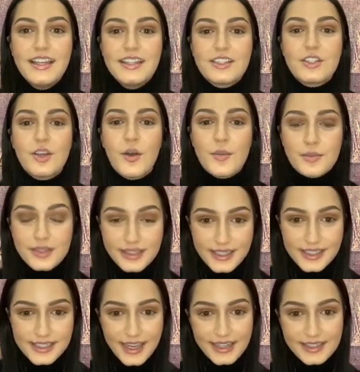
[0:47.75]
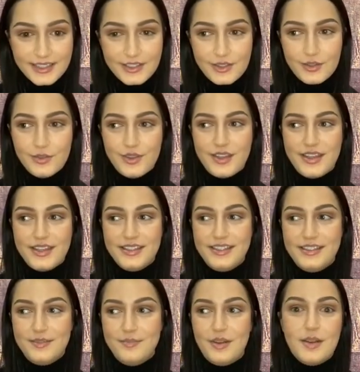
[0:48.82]
So I'm really excited to do
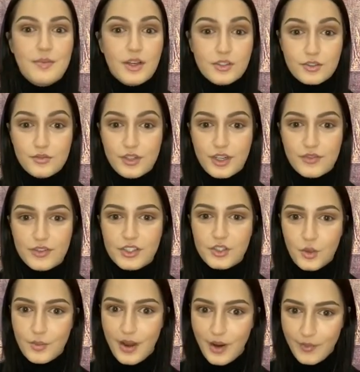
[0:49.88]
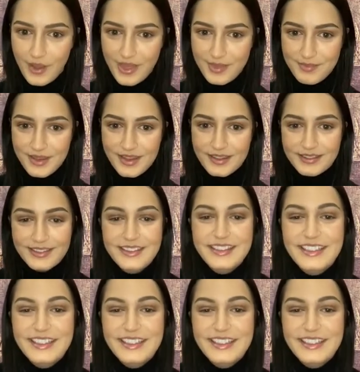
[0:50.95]
this, but I'm also nervous, so bear with me.